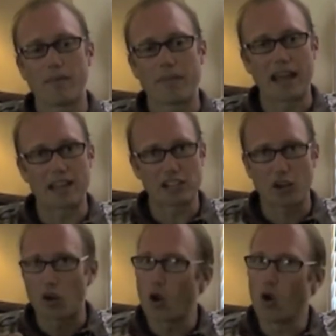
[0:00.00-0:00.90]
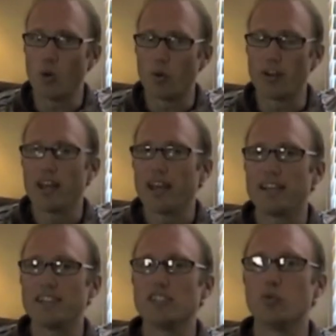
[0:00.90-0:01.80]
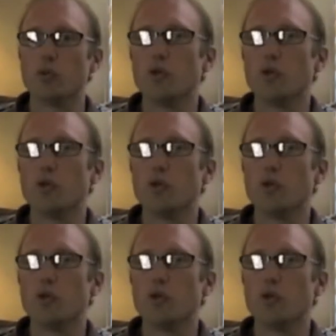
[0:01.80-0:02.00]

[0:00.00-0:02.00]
as our own is that we